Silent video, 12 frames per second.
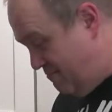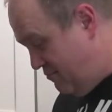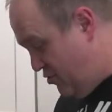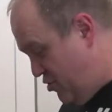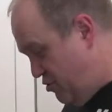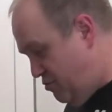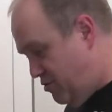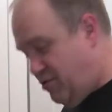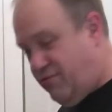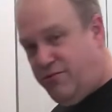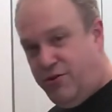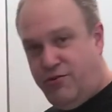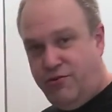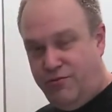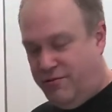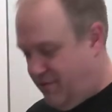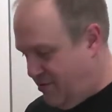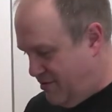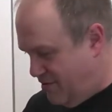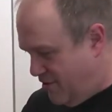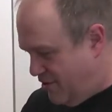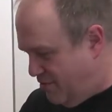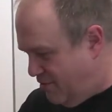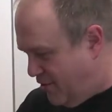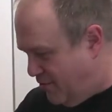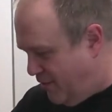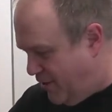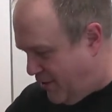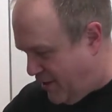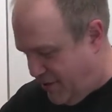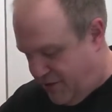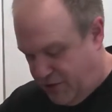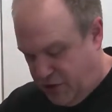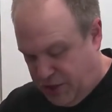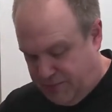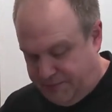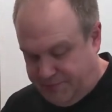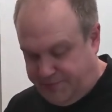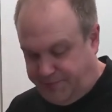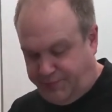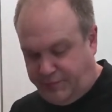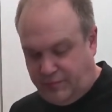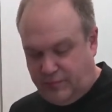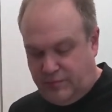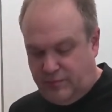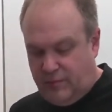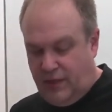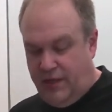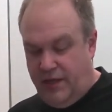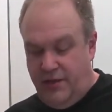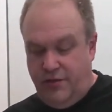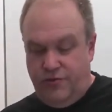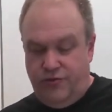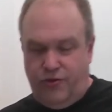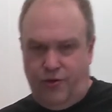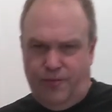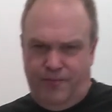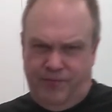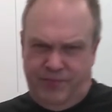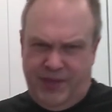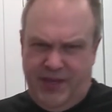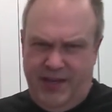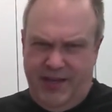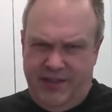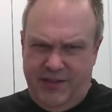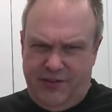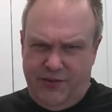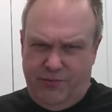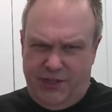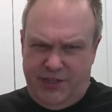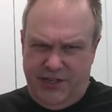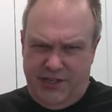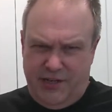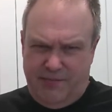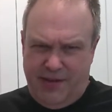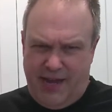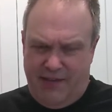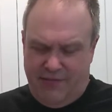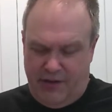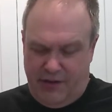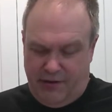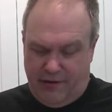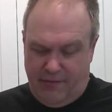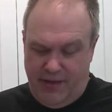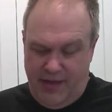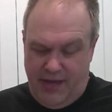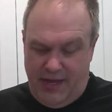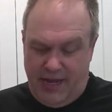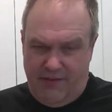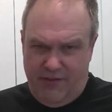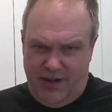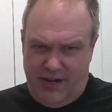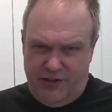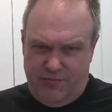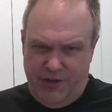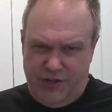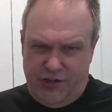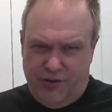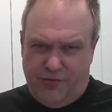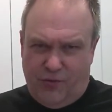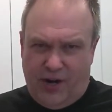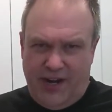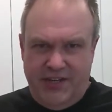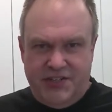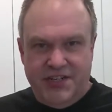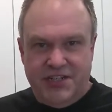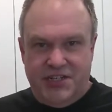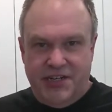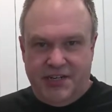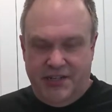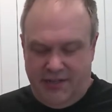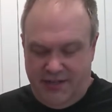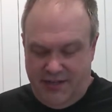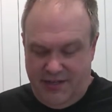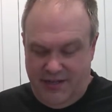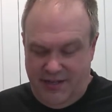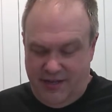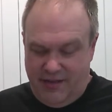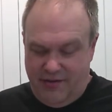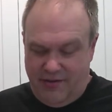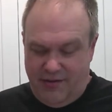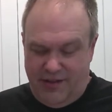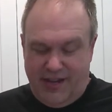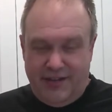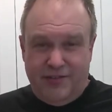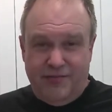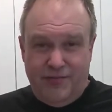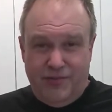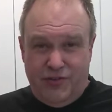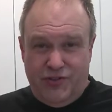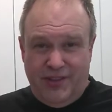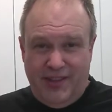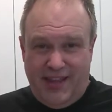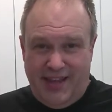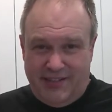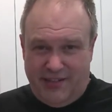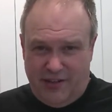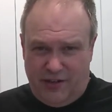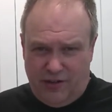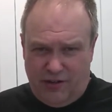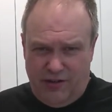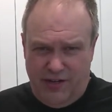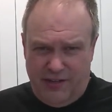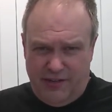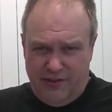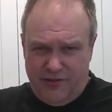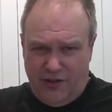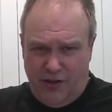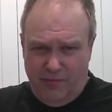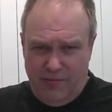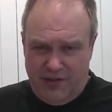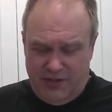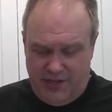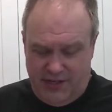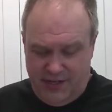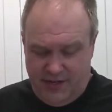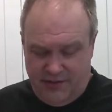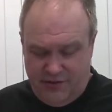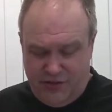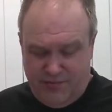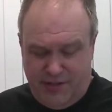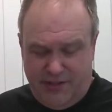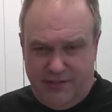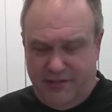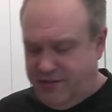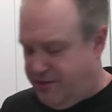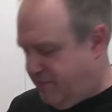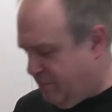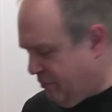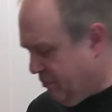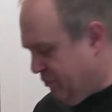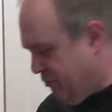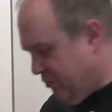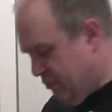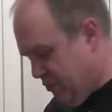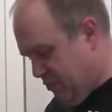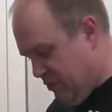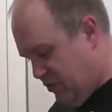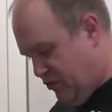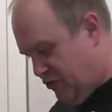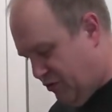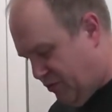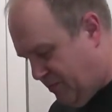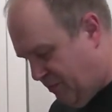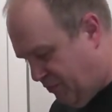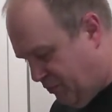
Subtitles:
No. Oh, no, we're not done yet. So, this is what you end up having here. Kind of a nice mixture of rice and chicken and that curry in there. It's all mixed together, smelling good. So,